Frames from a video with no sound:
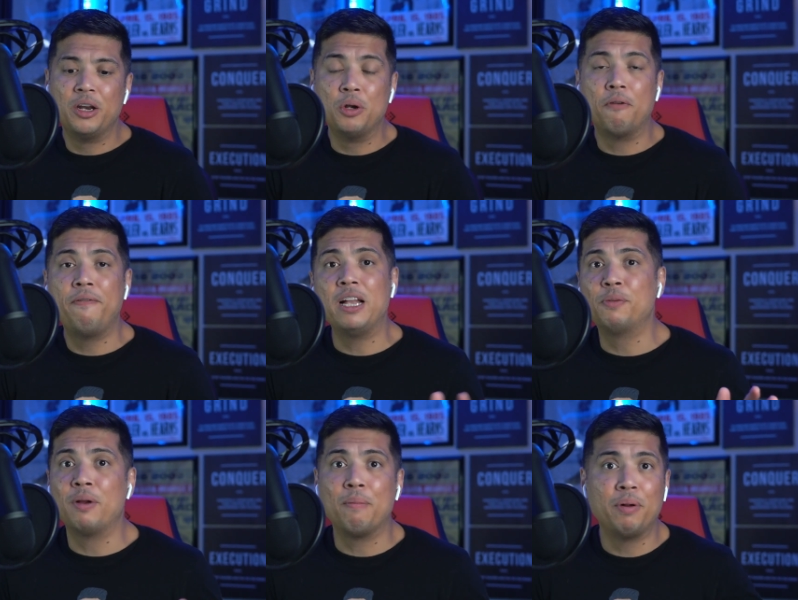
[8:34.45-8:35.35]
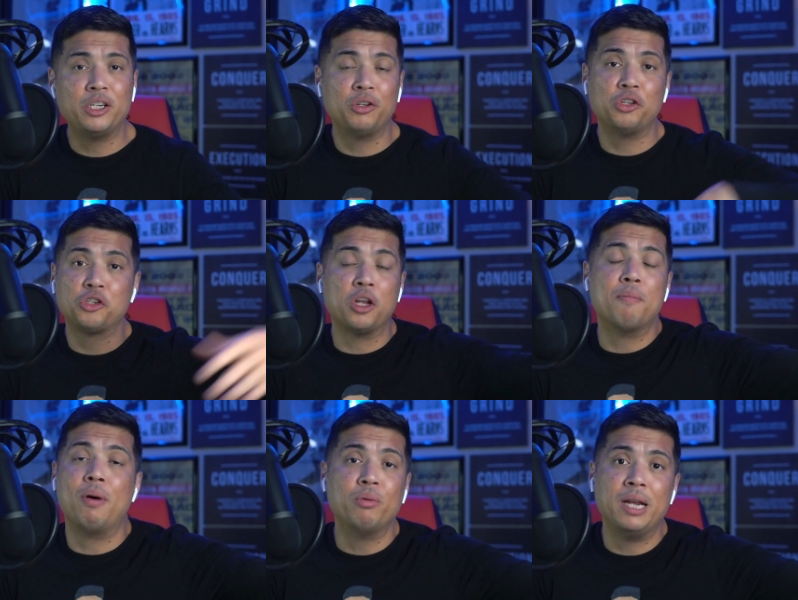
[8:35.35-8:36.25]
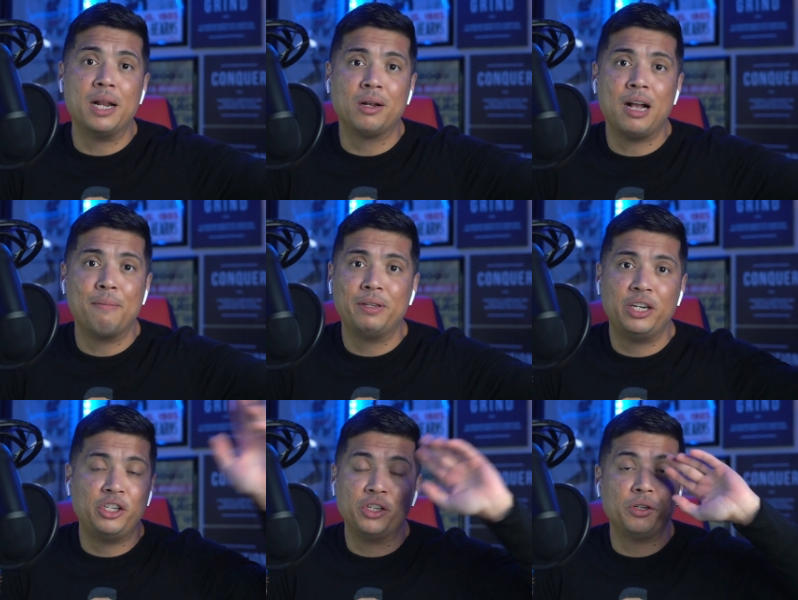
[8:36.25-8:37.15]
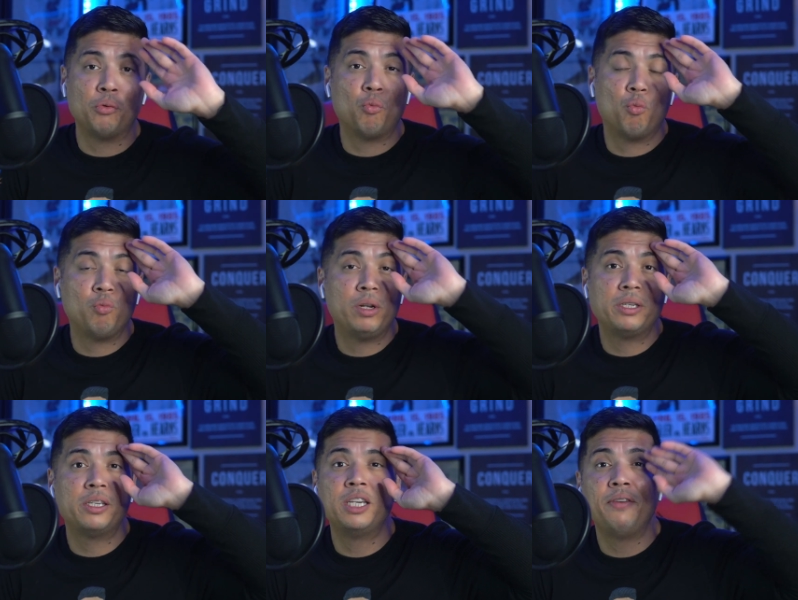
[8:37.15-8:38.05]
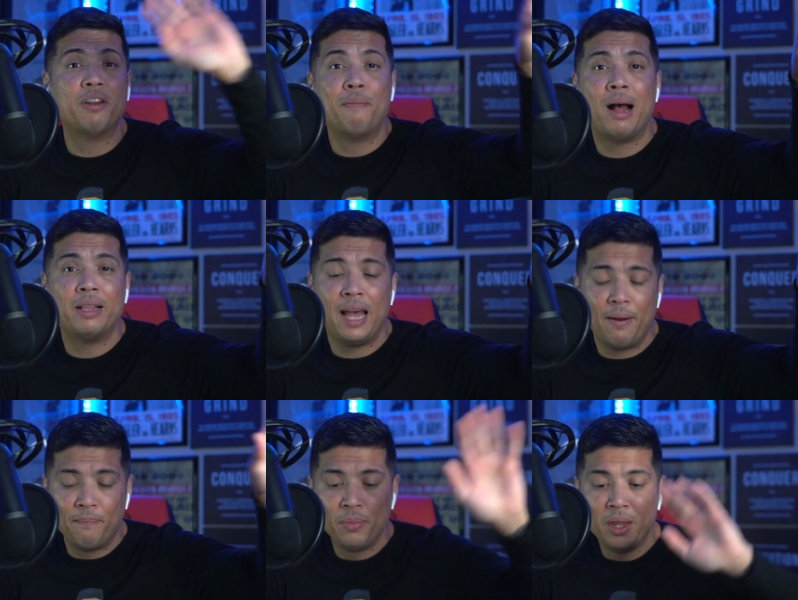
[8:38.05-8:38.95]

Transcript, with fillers: No offense, but I'm pretty sure they're just going to mow down their competition. This isn't even about that.